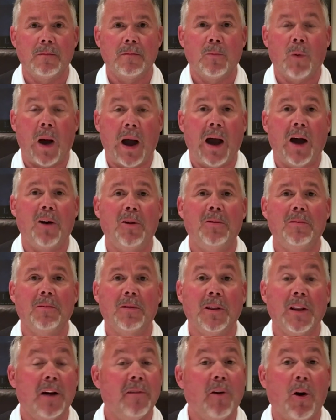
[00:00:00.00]
Wow.
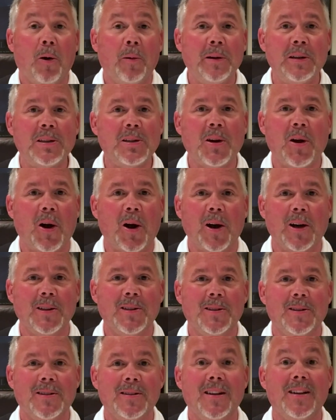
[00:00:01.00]
Love always
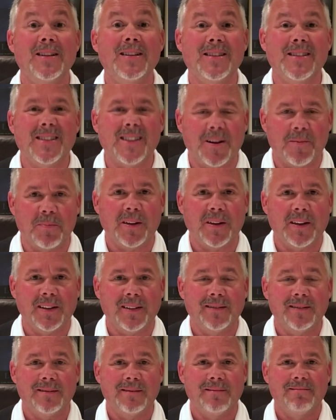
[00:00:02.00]
costs something.
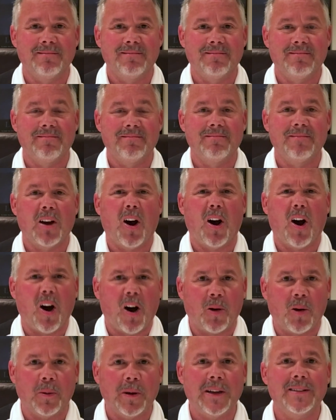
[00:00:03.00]

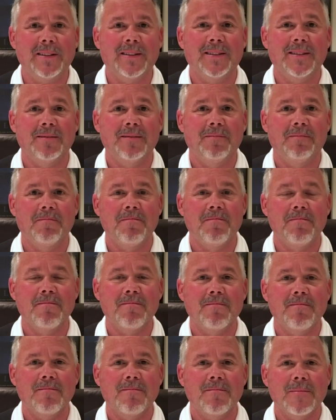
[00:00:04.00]
Always.
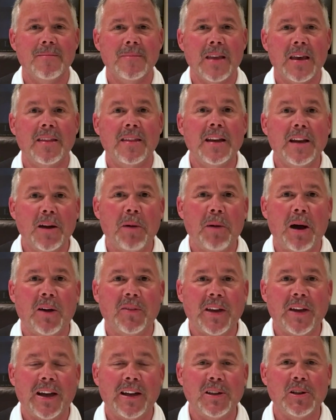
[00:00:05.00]
Think
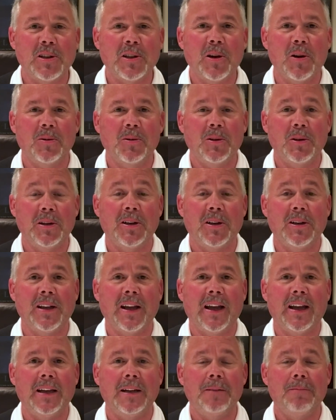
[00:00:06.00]
about that as you go through your
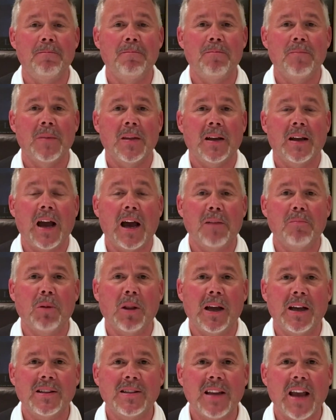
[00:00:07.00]
day. God
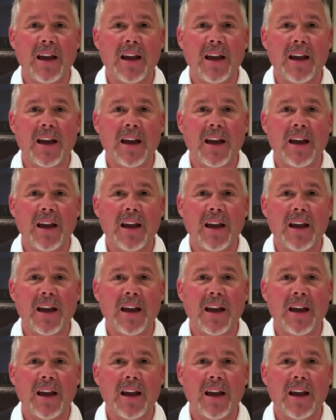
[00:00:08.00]
bless.